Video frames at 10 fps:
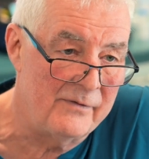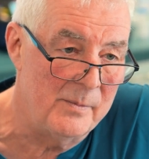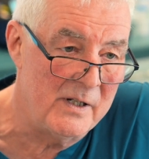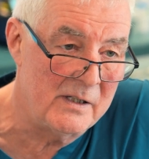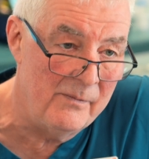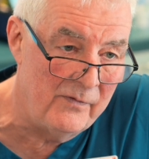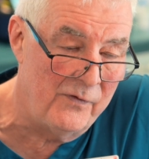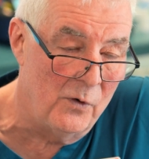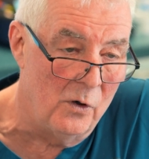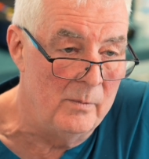to be some
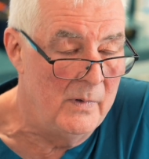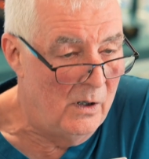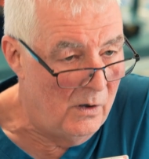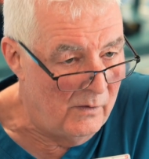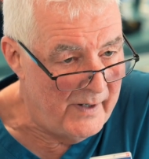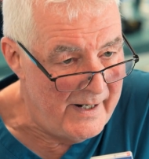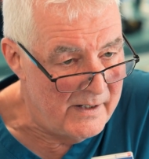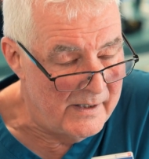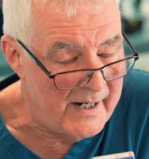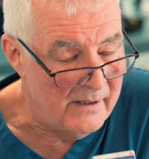form of
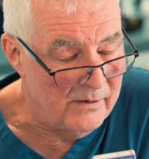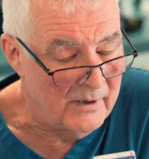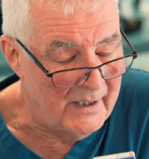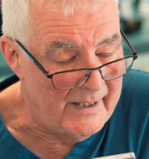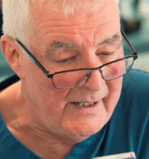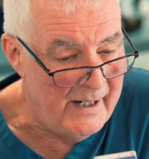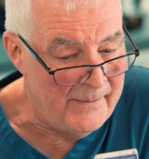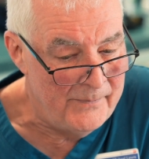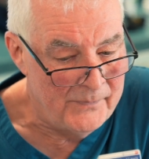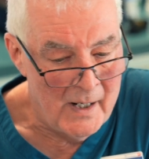interdental cleaning.
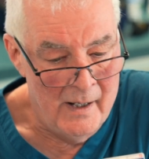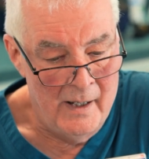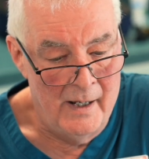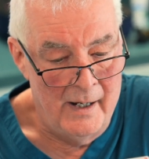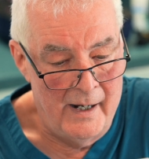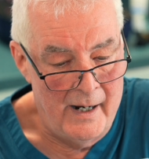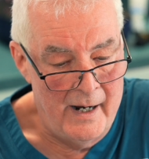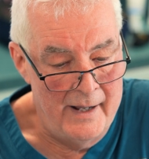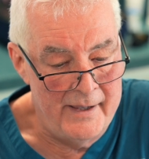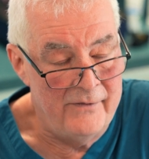
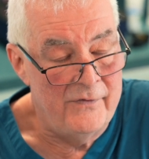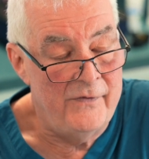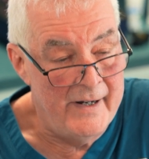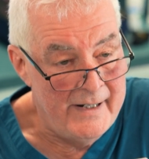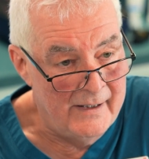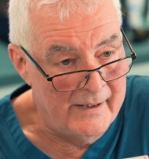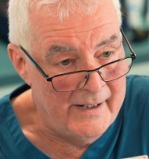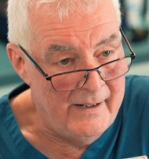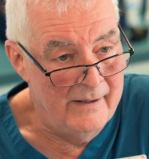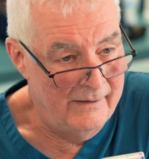And then finally,